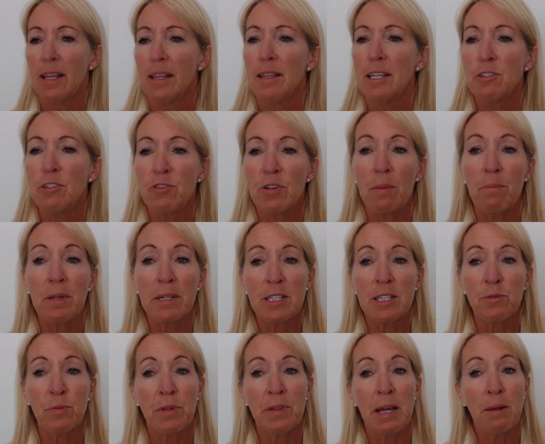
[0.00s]
The
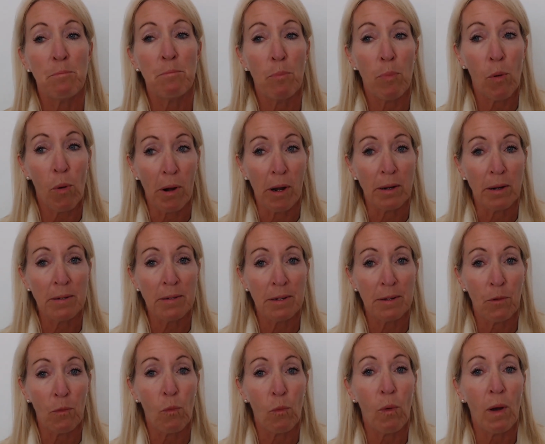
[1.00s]
triplets were then born,
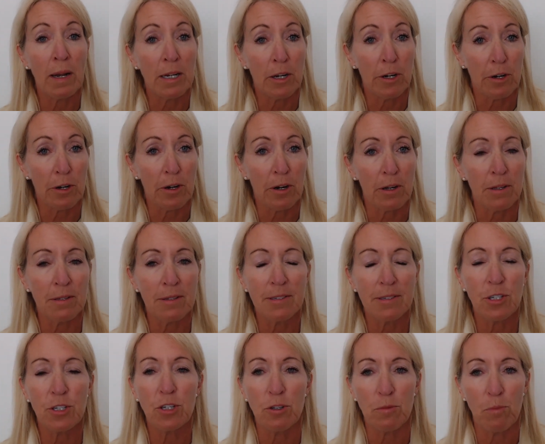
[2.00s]
one girl,
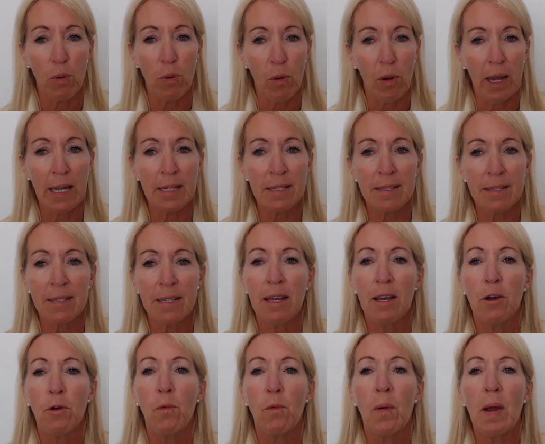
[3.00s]
two boys,
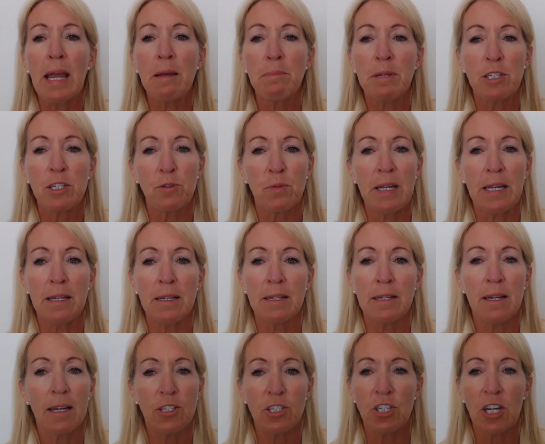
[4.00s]
weighing
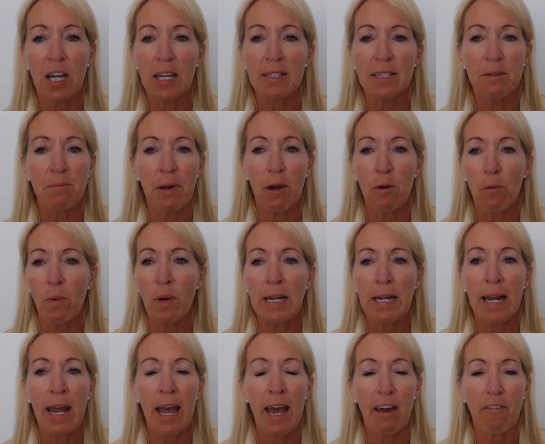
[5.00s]
between just about
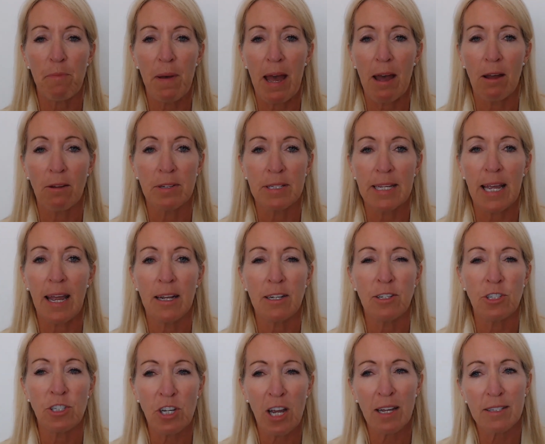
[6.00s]
1.5 pounds
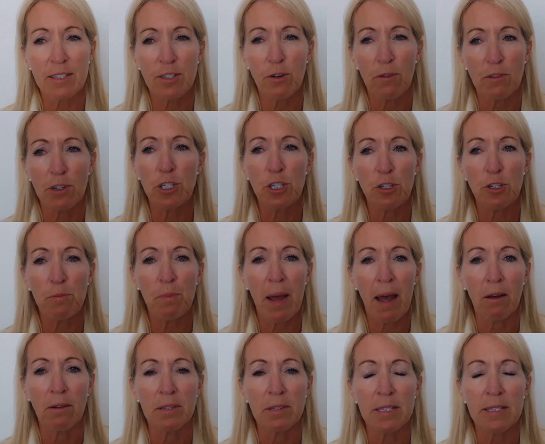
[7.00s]
and just over 2
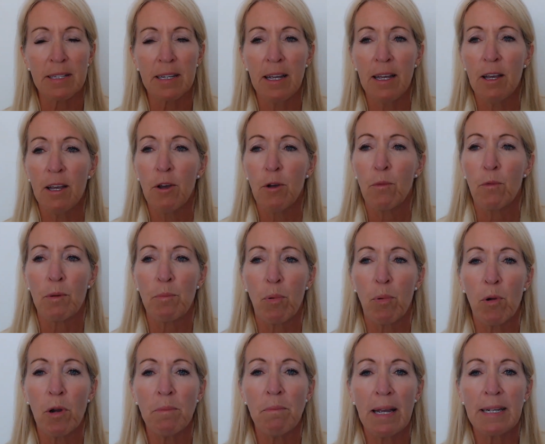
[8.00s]
pounds, were
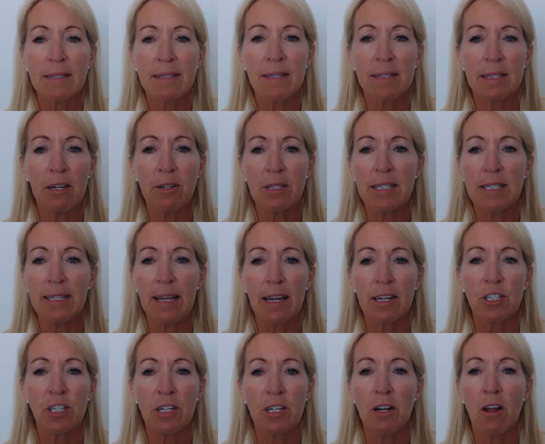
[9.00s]
born by caesarean
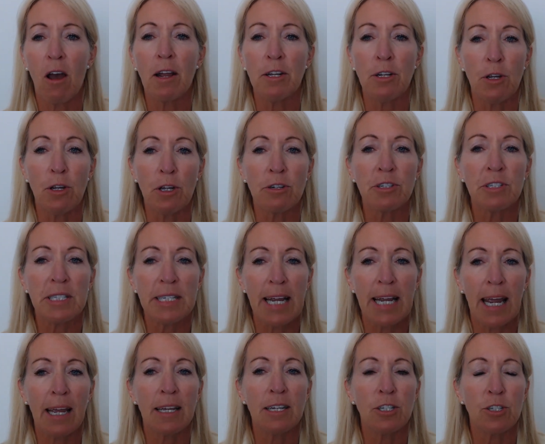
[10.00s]
section on New Year's
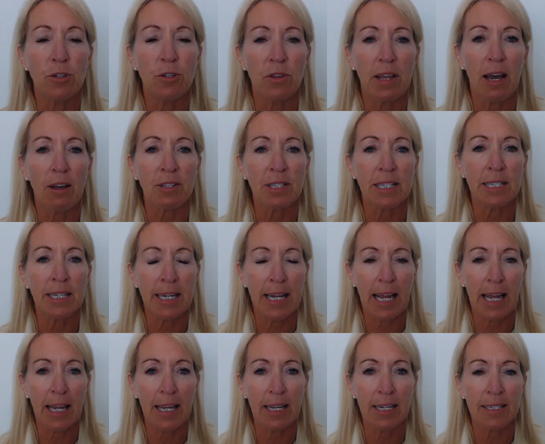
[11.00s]
Day in
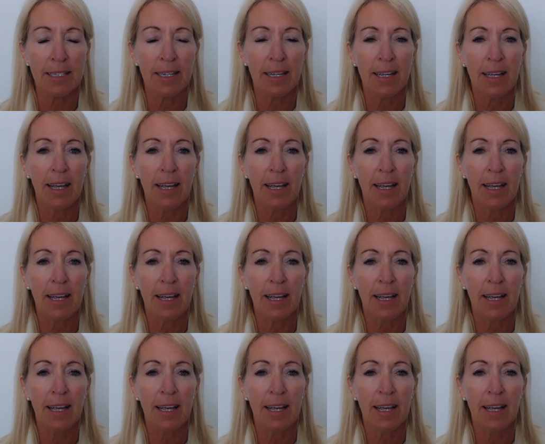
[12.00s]
2008